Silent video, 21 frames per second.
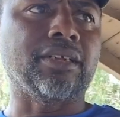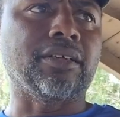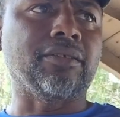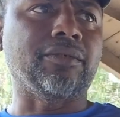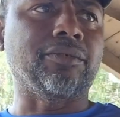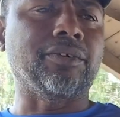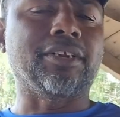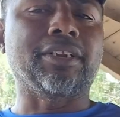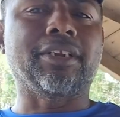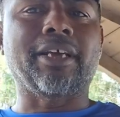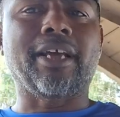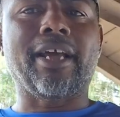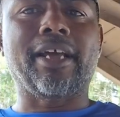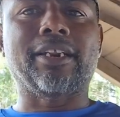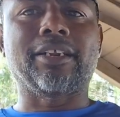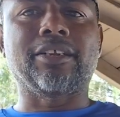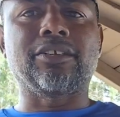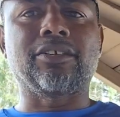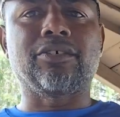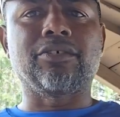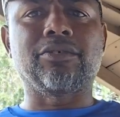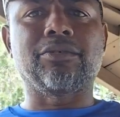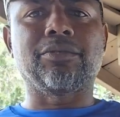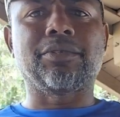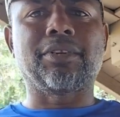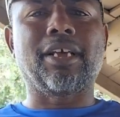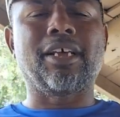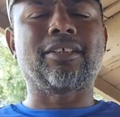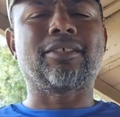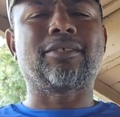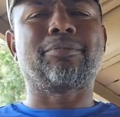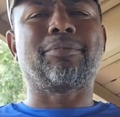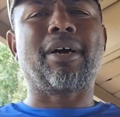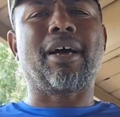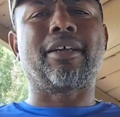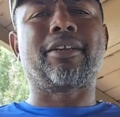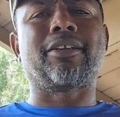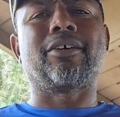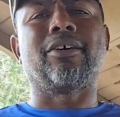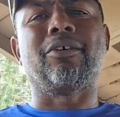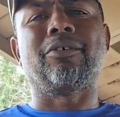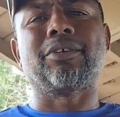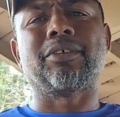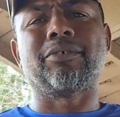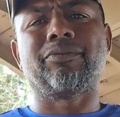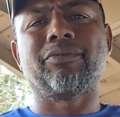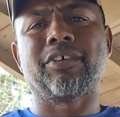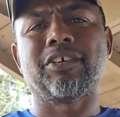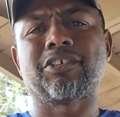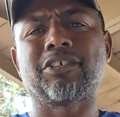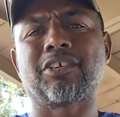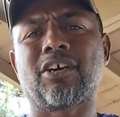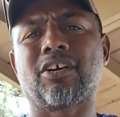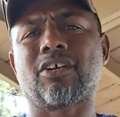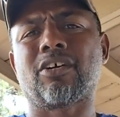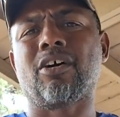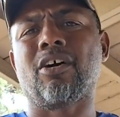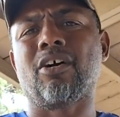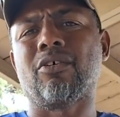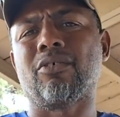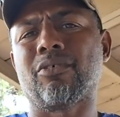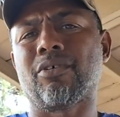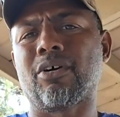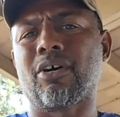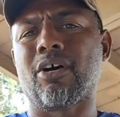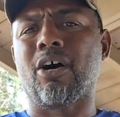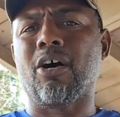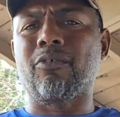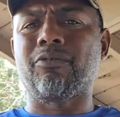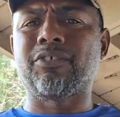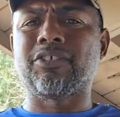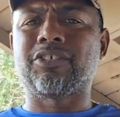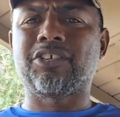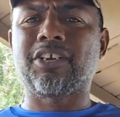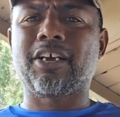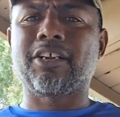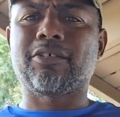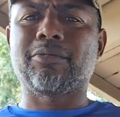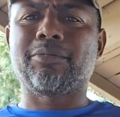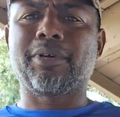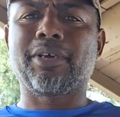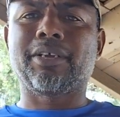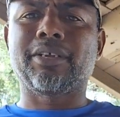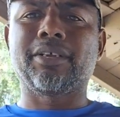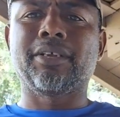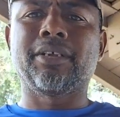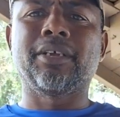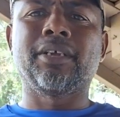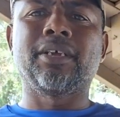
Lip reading: with that, that's about the only fish I caught off of chatterbait.